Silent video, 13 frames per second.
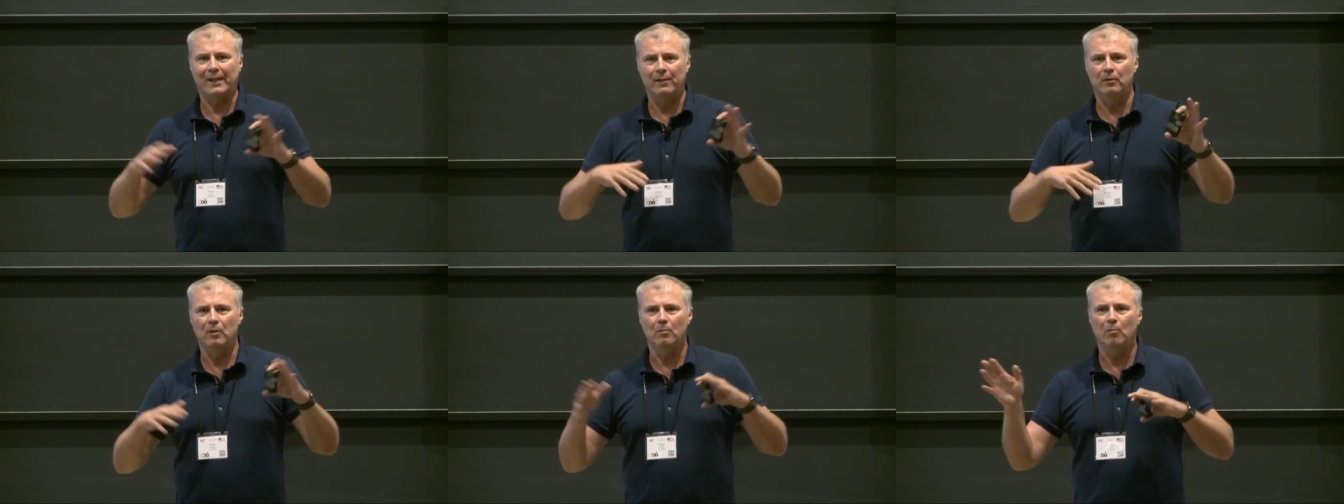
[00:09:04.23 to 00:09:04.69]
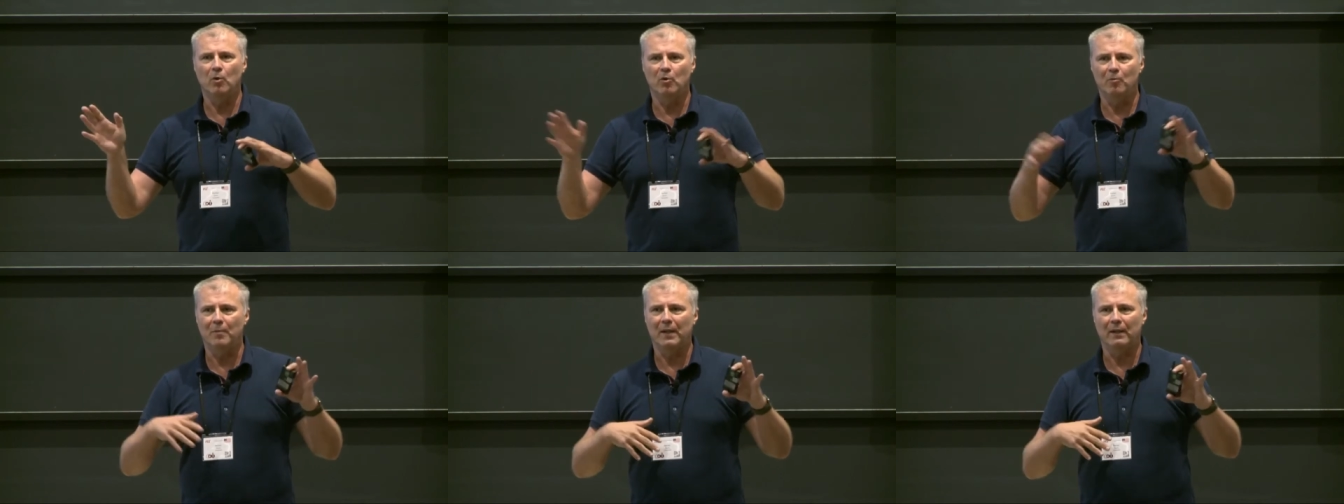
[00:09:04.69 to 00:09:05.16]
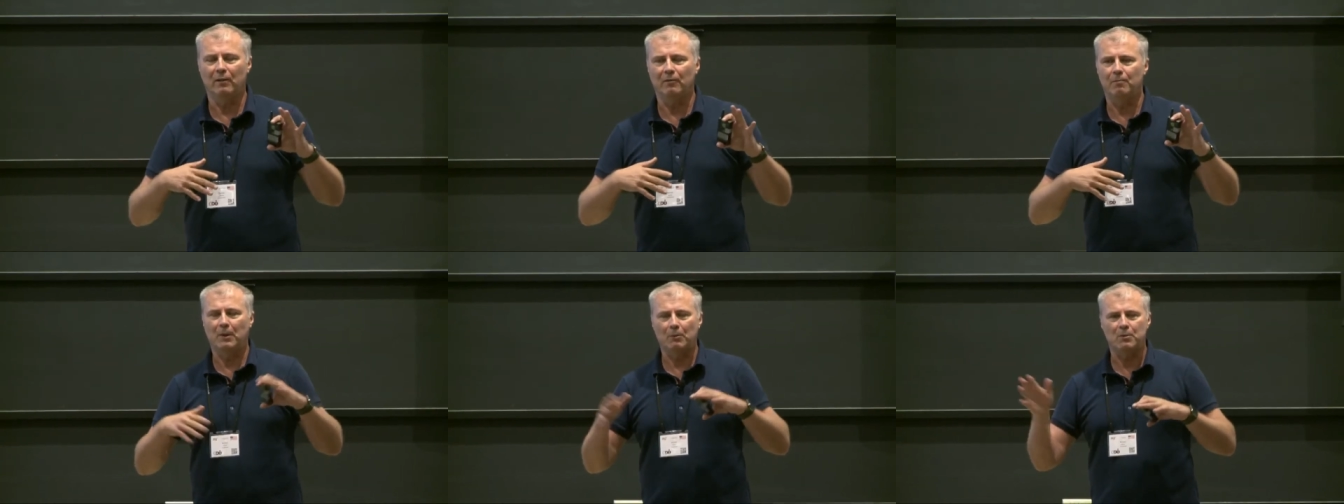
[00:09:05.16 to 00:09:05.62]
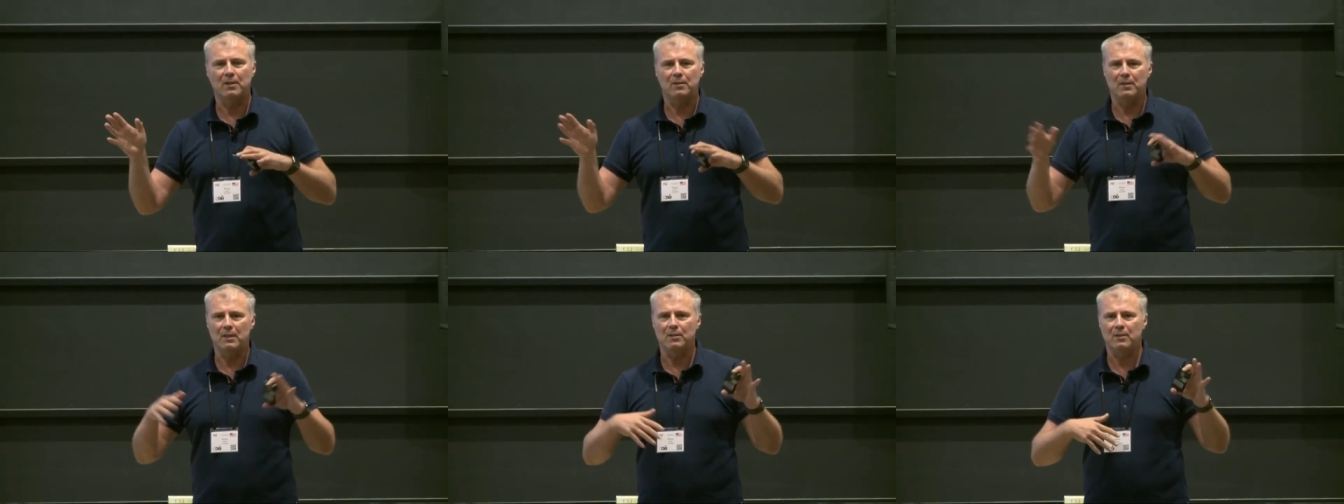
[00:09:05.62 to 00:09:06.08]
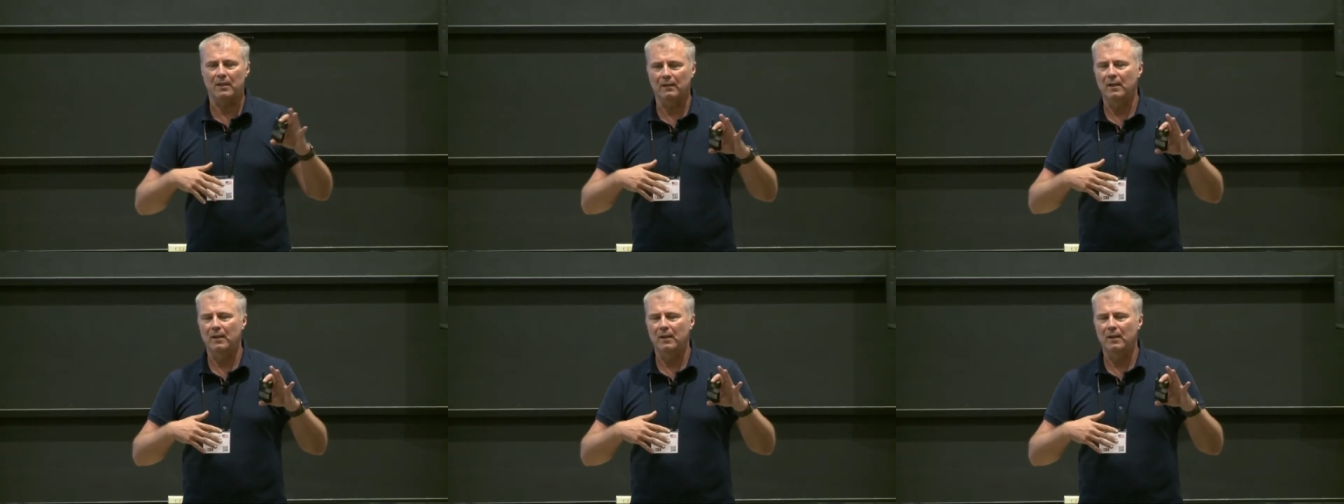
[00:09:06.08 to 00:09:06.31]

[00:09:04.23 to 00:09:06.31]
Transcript: random movement of processes